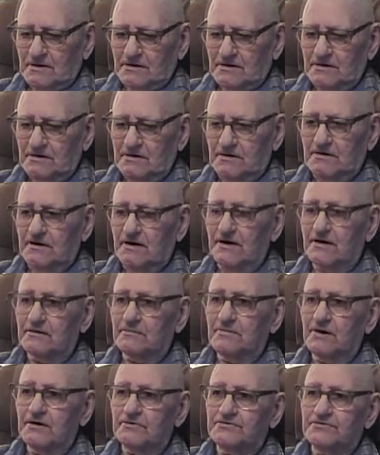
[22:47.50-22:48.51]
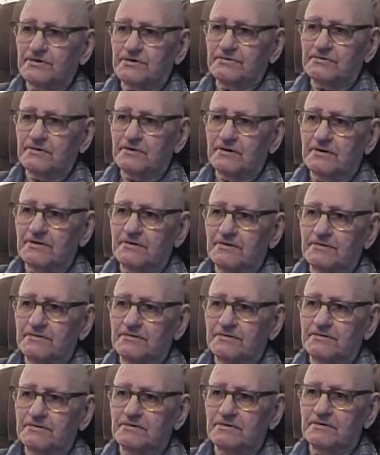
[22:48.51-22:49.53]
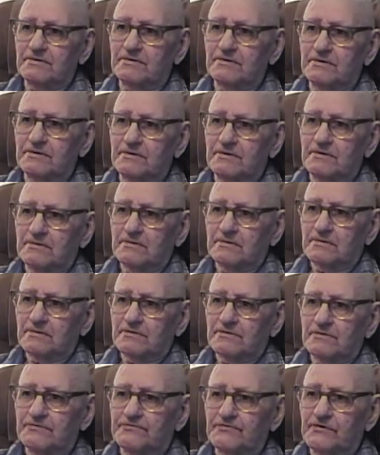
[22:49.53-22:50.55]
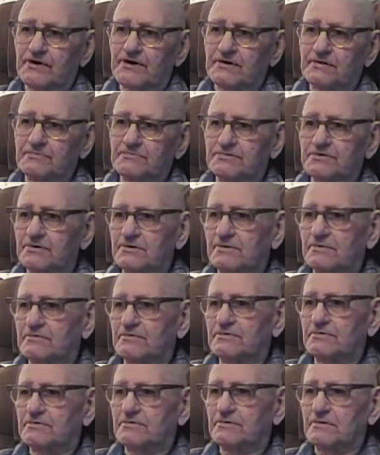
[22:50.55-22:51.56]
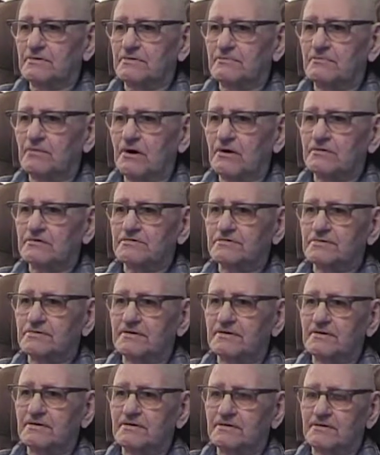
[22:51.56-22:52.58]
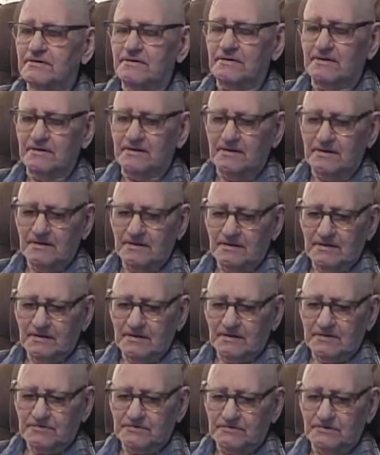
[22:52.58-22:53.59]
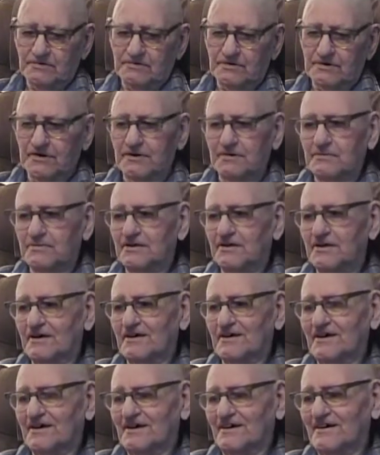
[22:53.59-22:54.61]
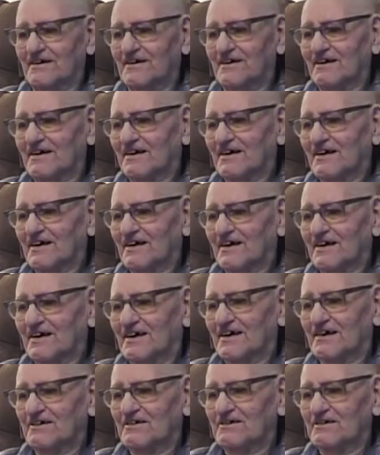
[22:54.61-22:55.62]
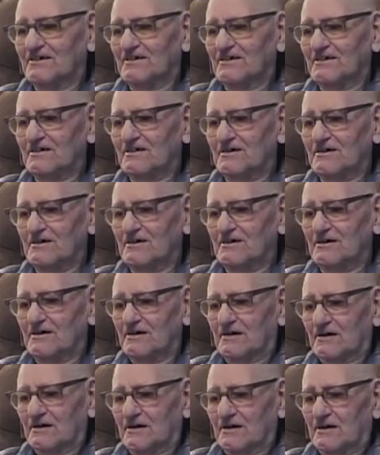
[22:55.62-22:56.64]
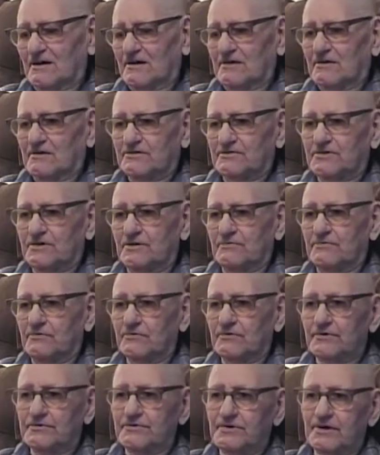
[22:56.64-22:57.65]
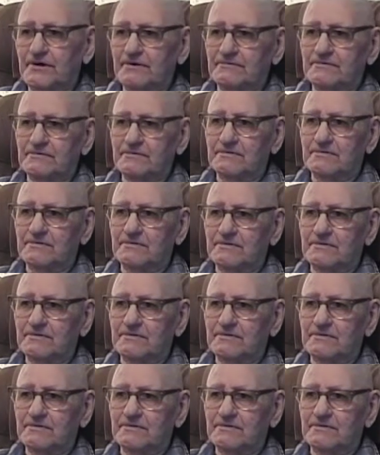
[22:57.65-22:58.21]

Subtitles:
it down about 6 or 8 inches, the frames that was boxed in. So they get them in the C-47.